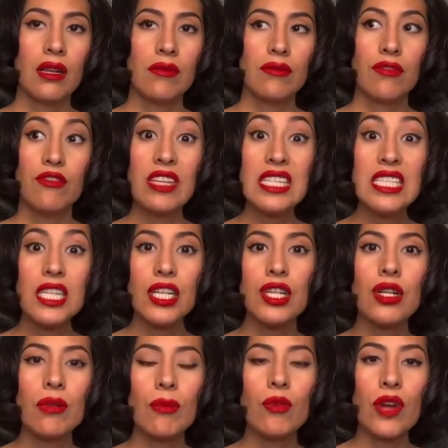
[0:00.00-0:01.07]

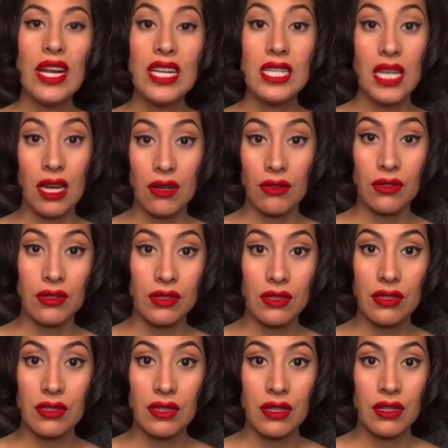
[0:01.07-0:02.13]
physical
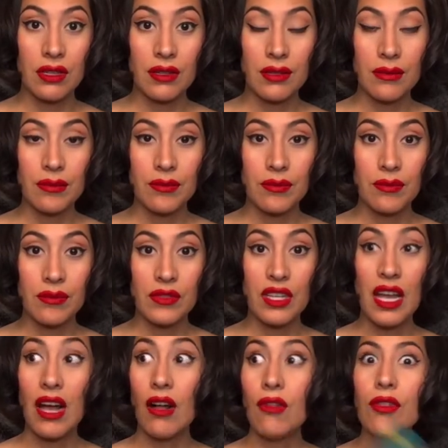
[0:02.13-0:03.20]
breakdowns,
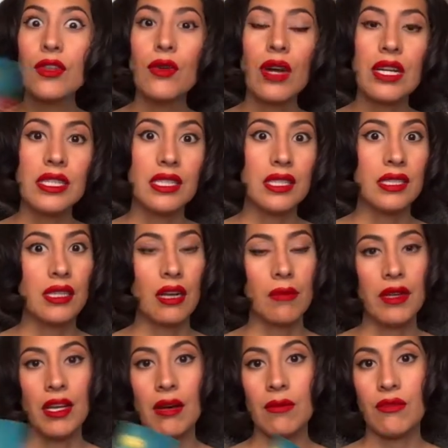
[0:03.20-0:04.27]
health crisis
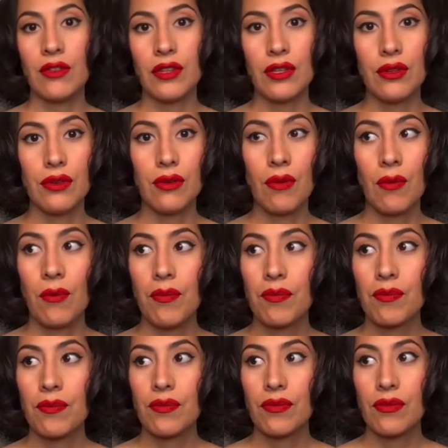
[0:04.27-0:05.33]
coming up for you,
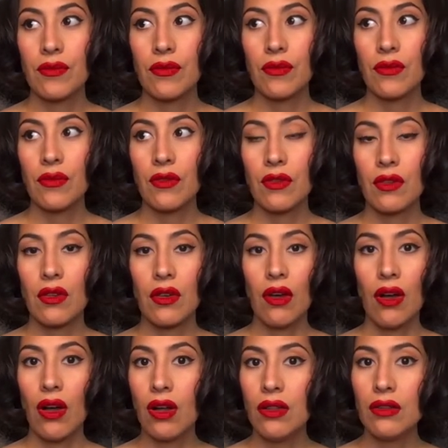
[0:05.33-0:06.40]

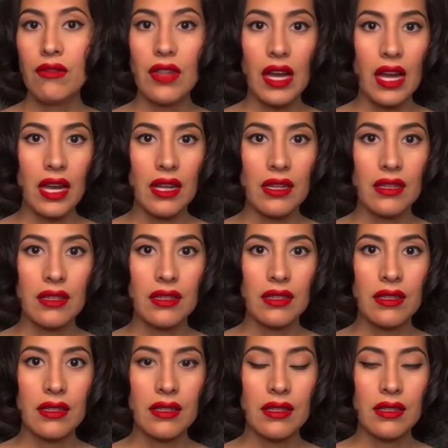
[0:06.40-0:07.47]
all of that,
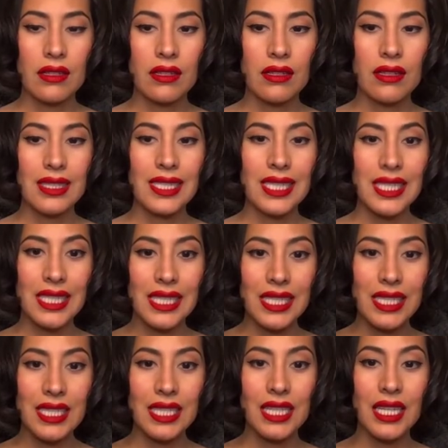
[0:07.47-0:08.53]

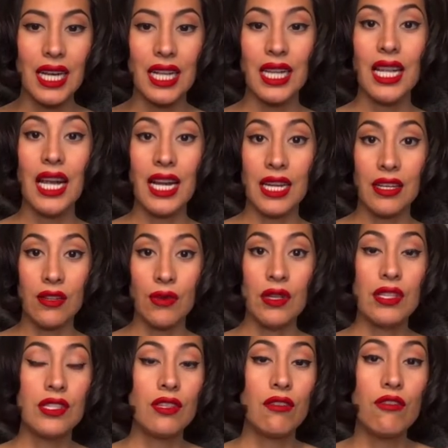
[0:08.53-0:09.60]
it's to align you,
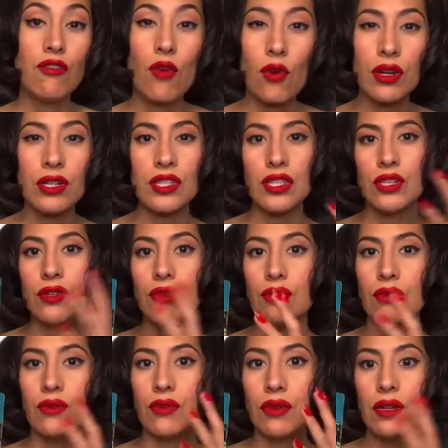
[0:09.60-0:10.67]
it's to force
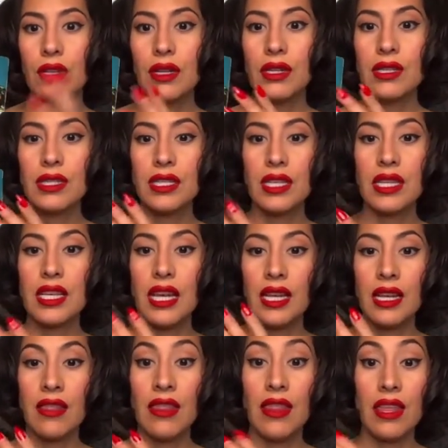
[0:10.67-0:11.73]
you to get
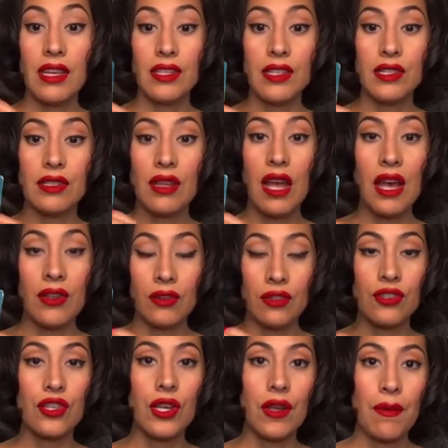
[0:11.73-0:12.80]
in this
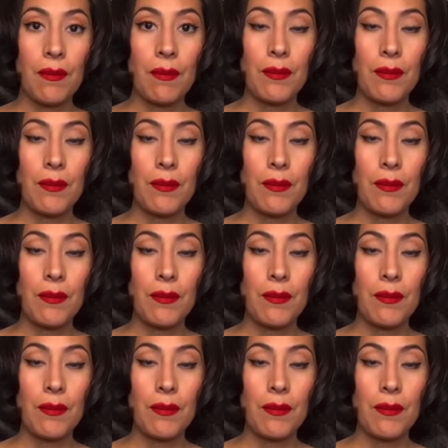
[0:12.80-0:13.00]
energy.